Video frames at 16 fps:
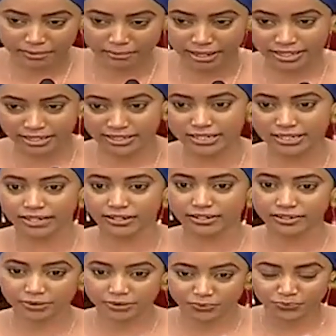
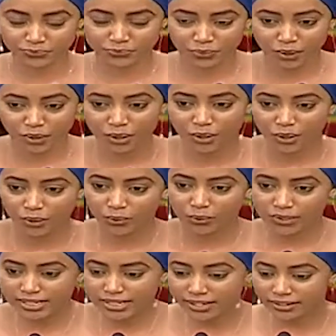Lemaletian, who
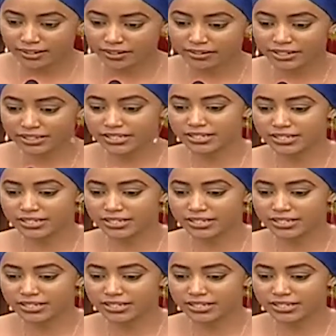was a great